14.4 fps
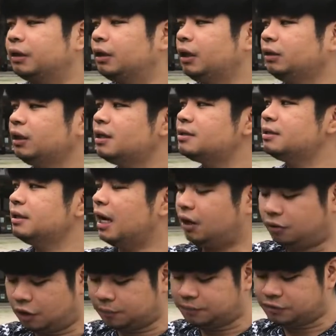It is
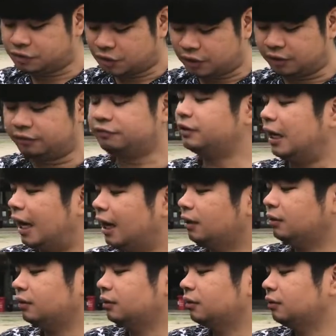now observed that,
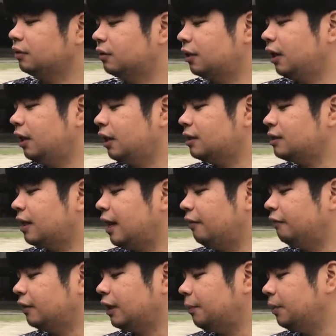okay, let's
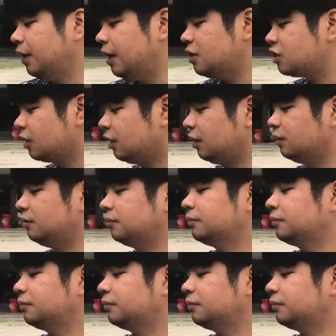have a tabulation.